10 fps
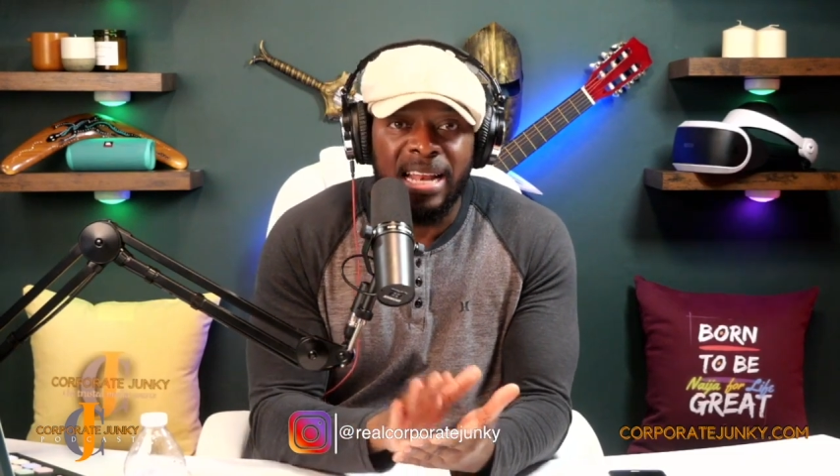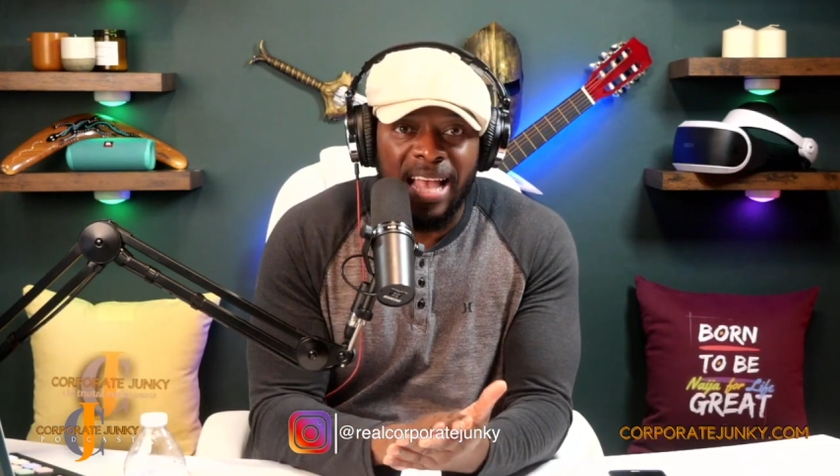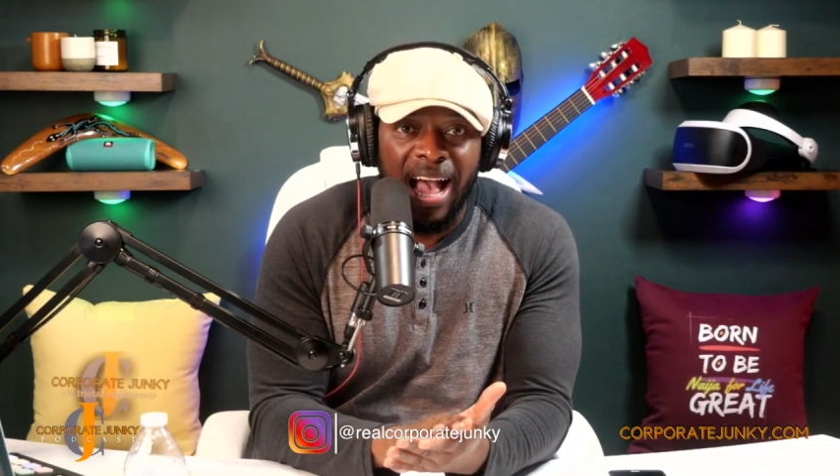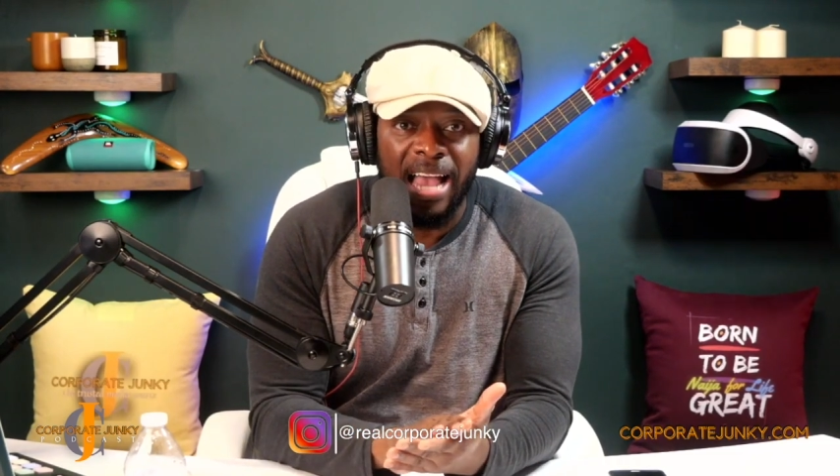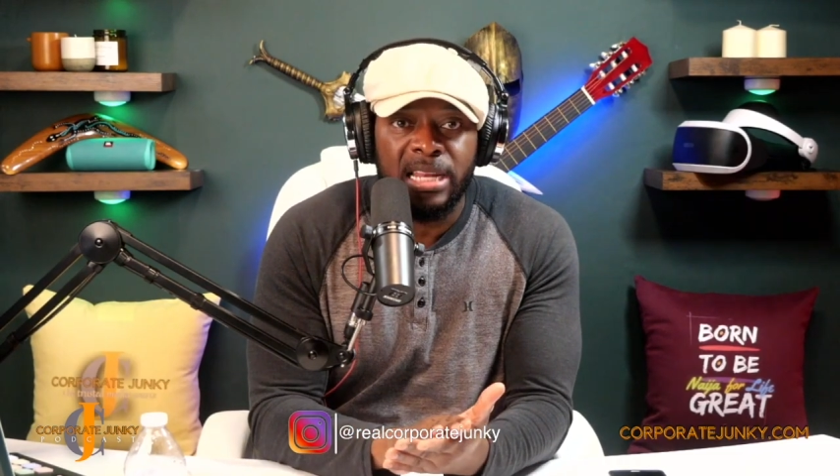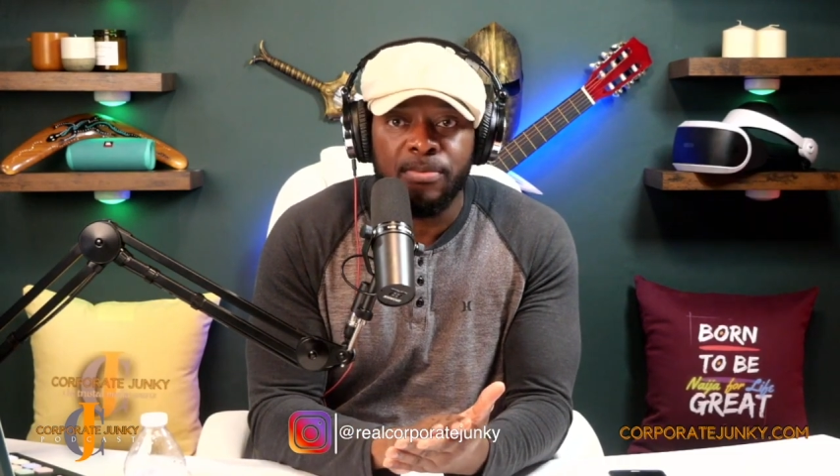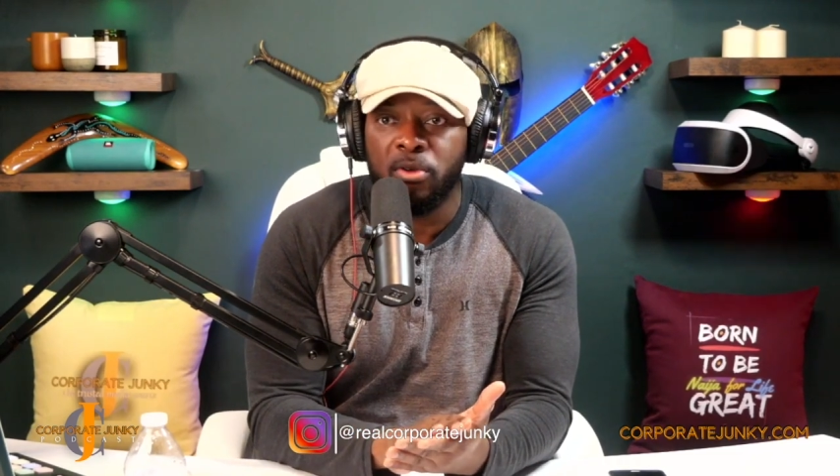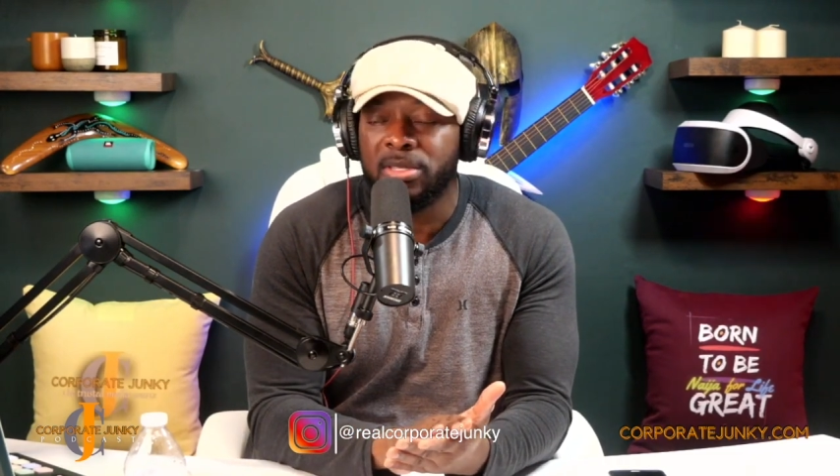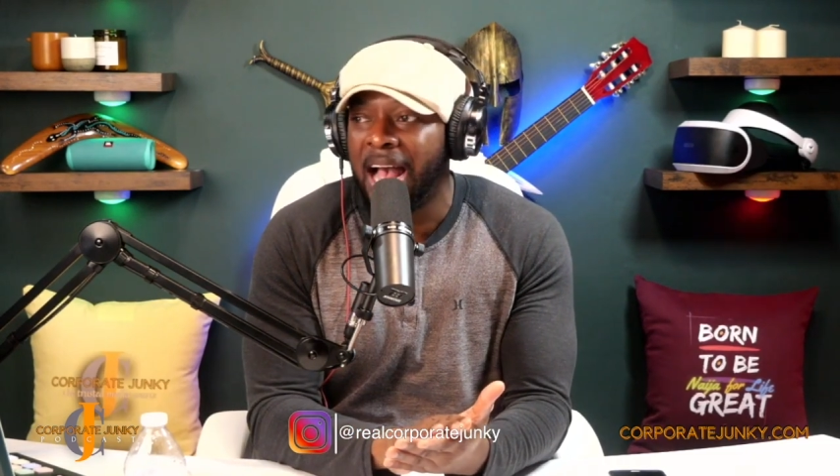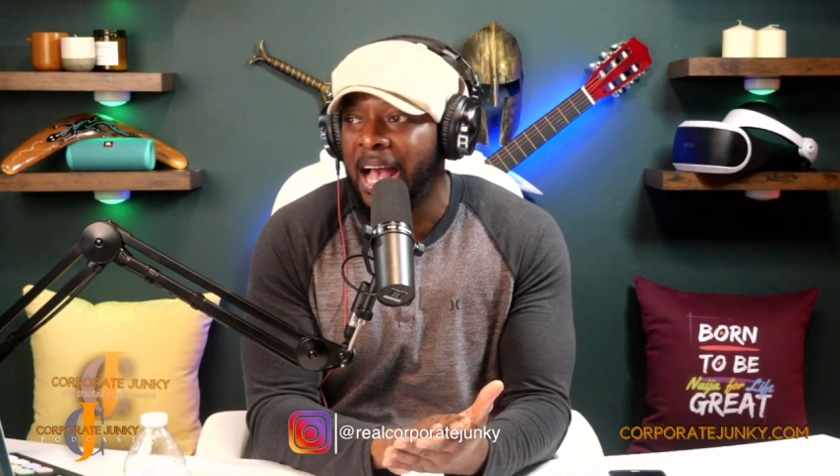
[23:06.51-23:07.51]

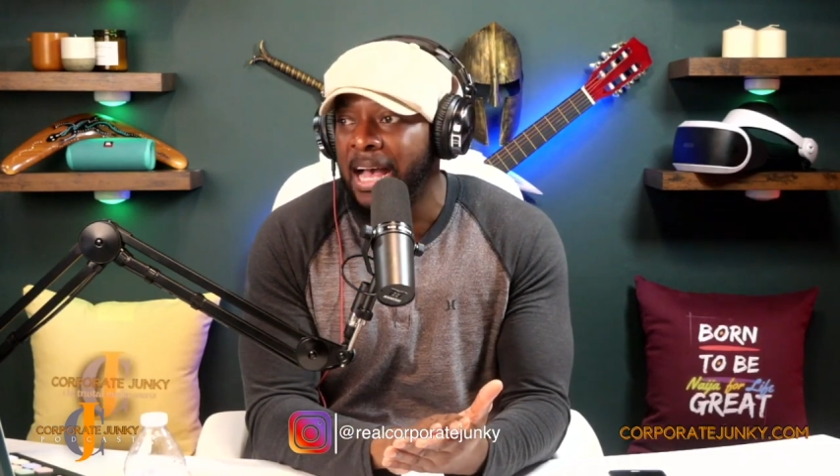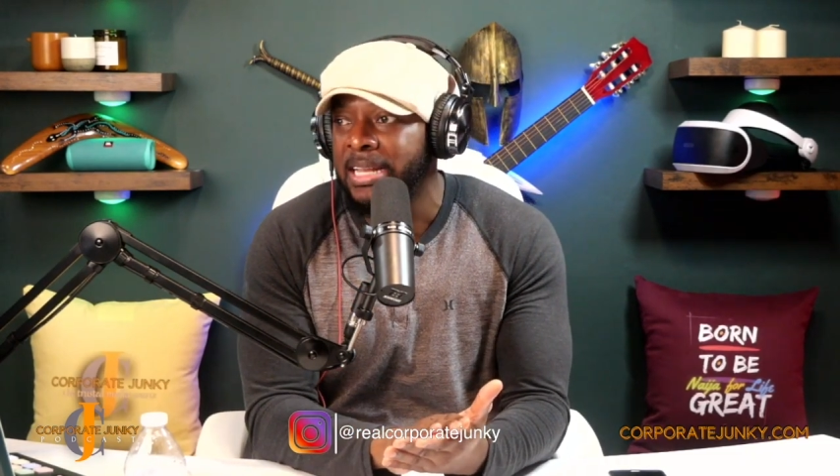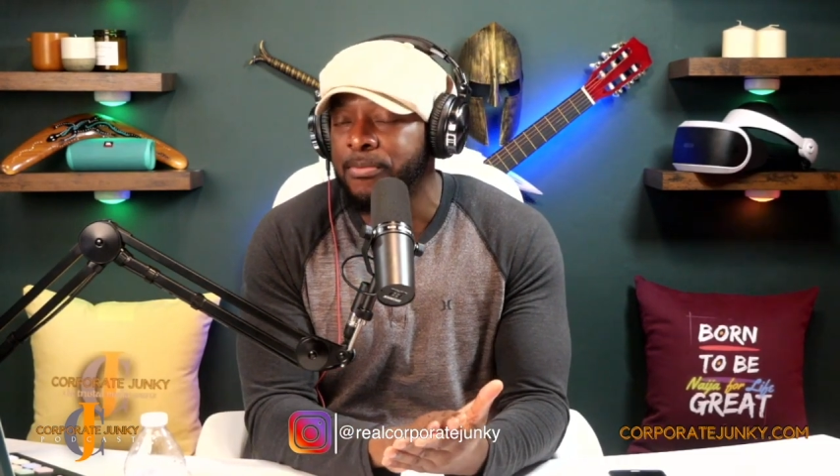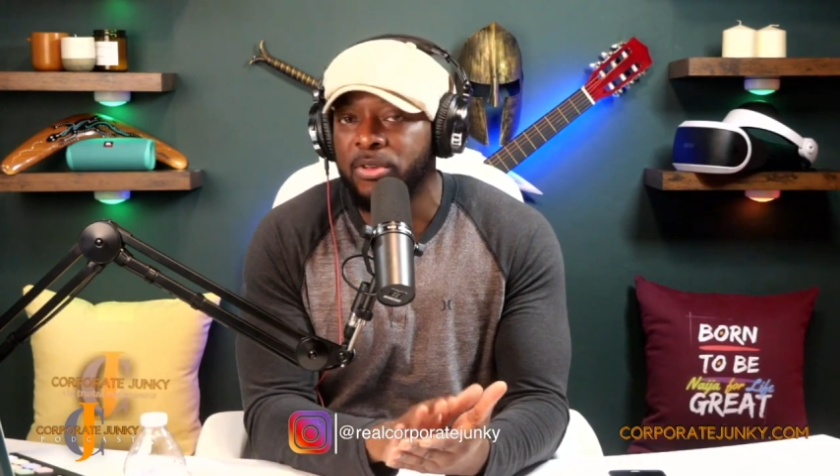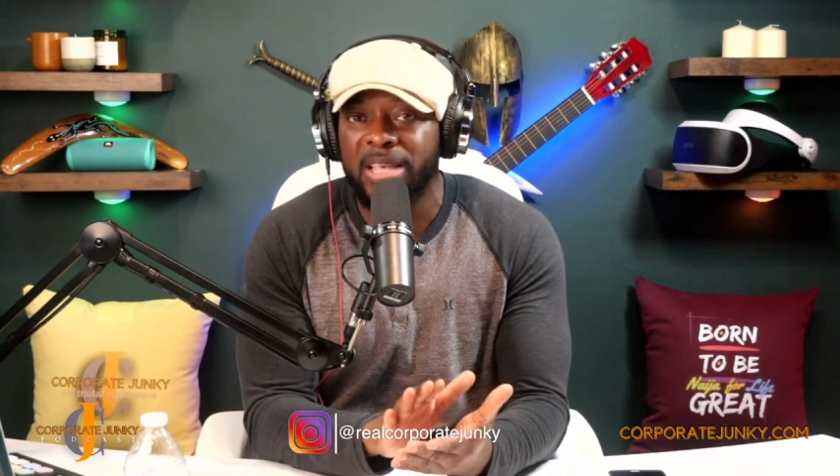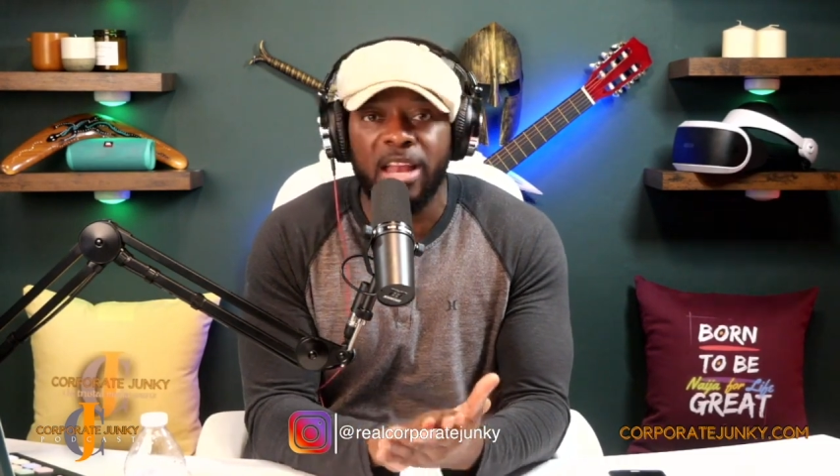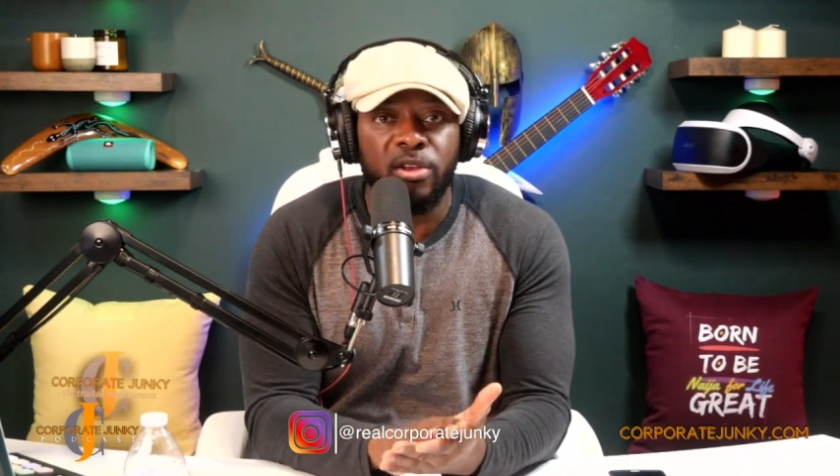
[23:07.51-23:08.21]
the most